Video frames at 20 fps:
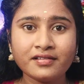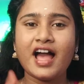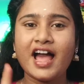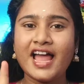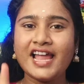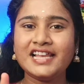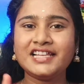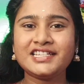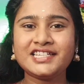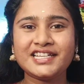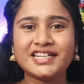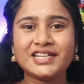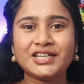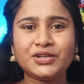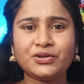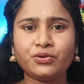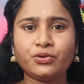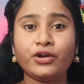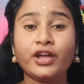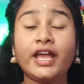I'll tell
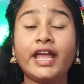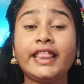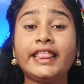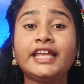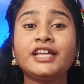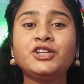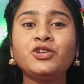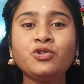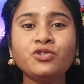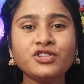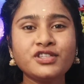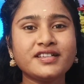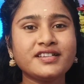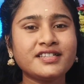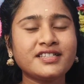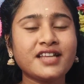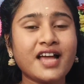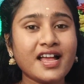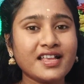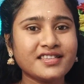you, they don't
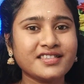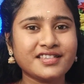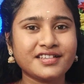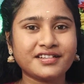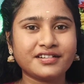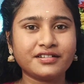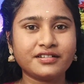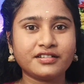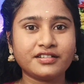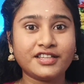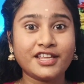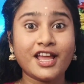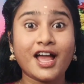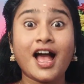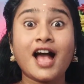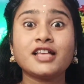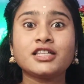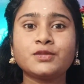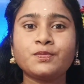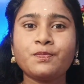just answer, they
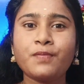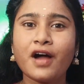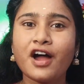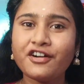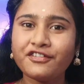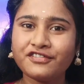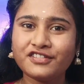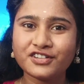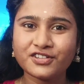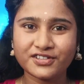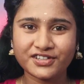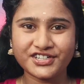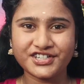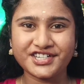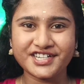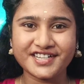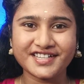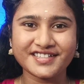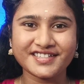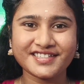ask powerful
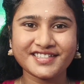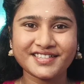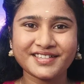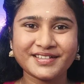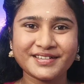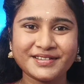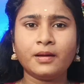questions.